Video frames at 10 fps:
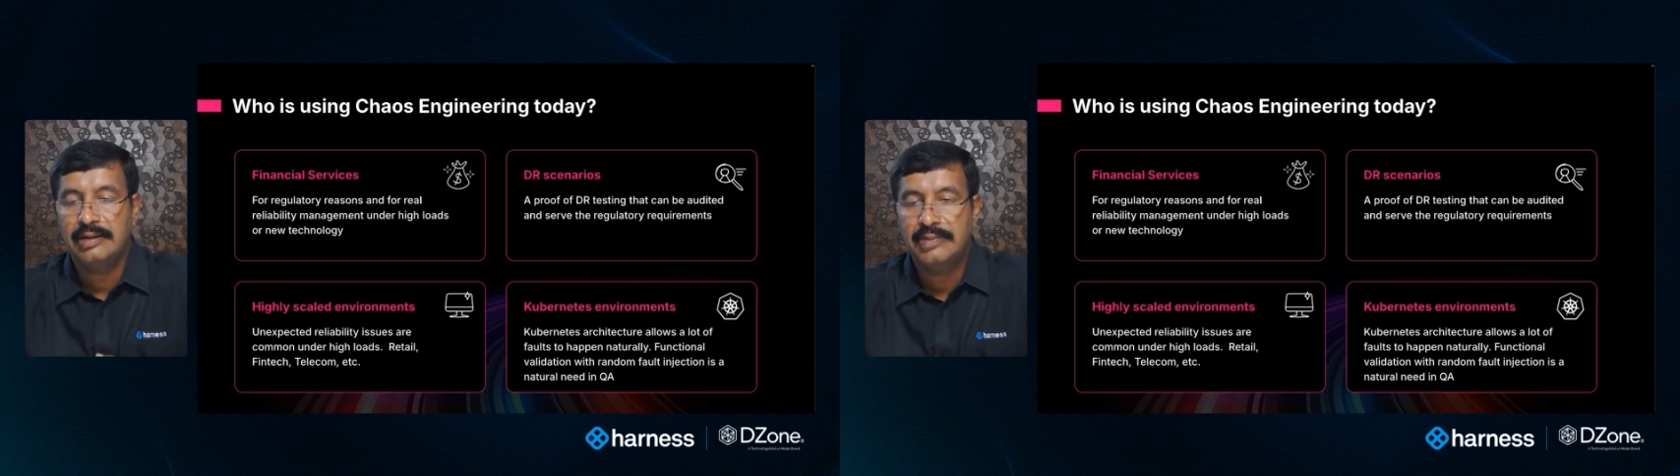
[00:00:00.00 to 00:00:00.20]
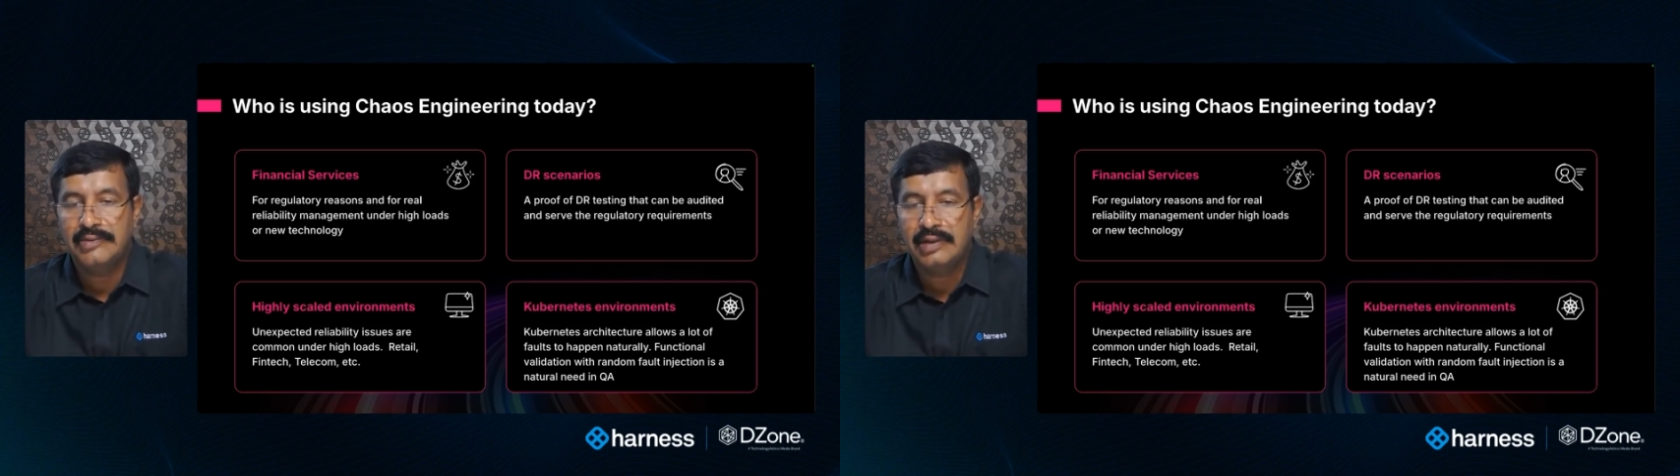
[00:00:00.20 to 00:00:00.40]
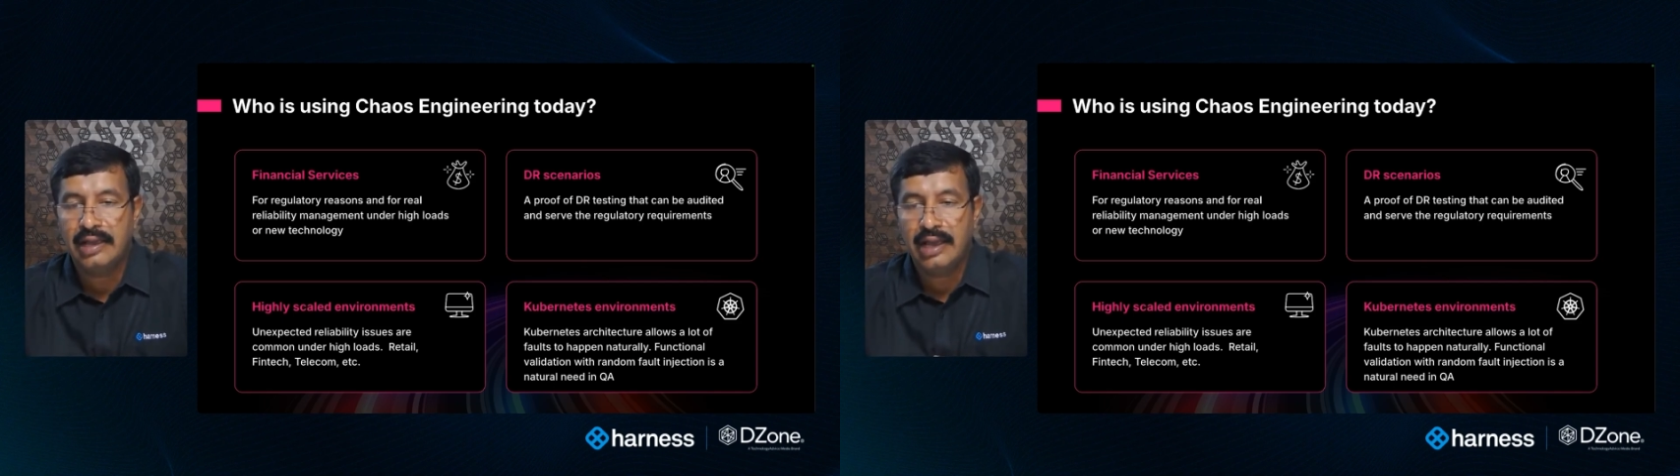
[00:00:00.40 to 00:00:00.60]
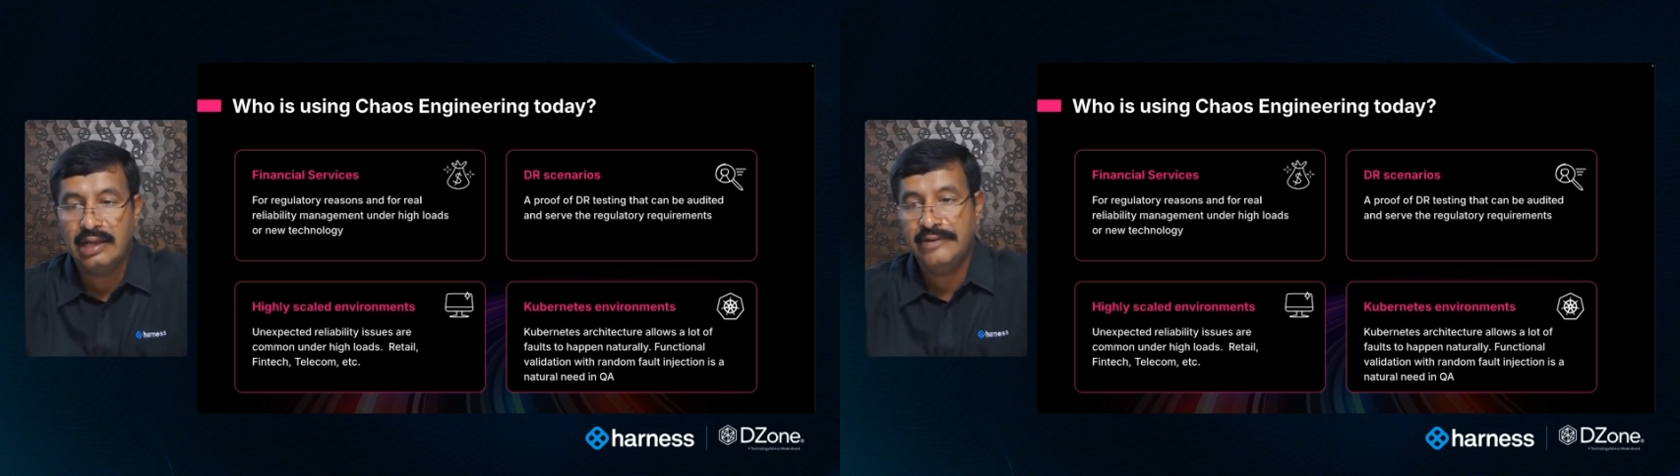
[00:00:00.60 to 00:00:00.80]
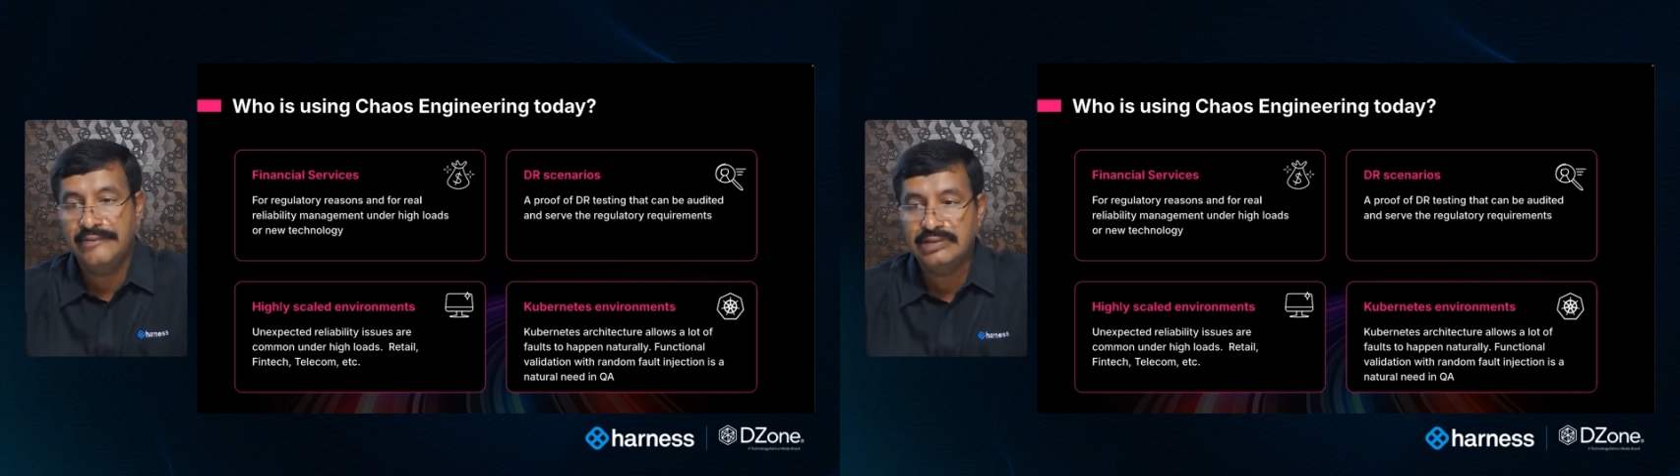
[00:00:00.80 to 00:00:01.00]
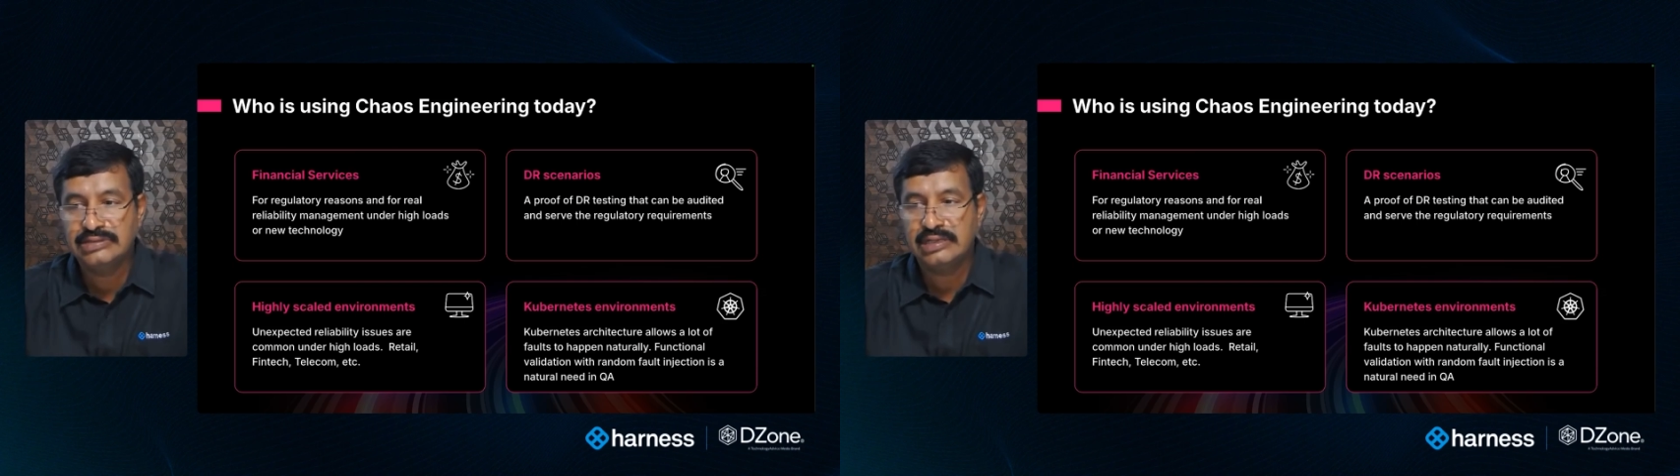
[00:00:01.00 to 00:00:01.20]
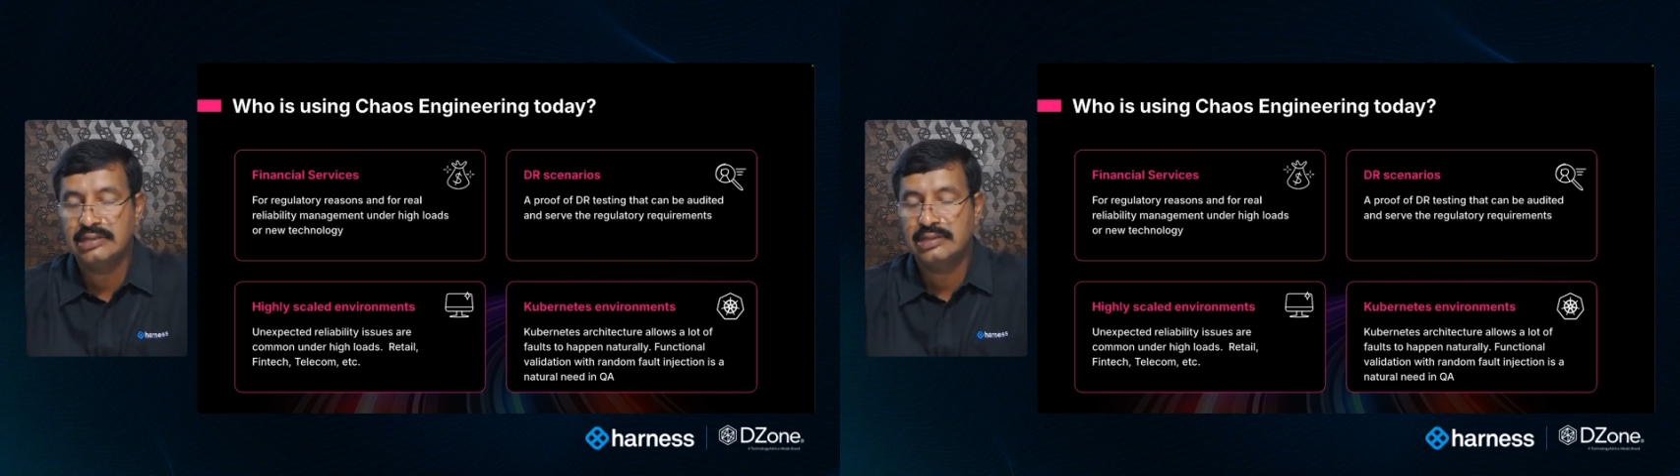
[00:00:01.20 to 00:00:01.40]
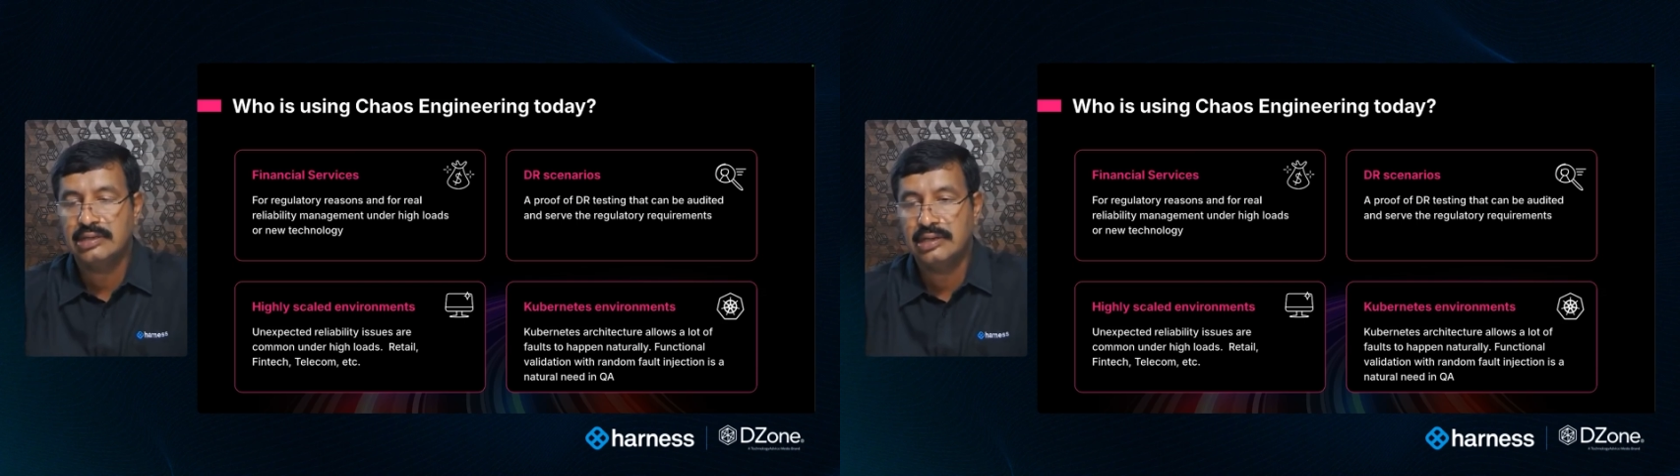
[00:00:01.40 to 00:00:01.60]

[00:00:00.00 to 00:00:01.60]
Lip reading: can be very highly efficient,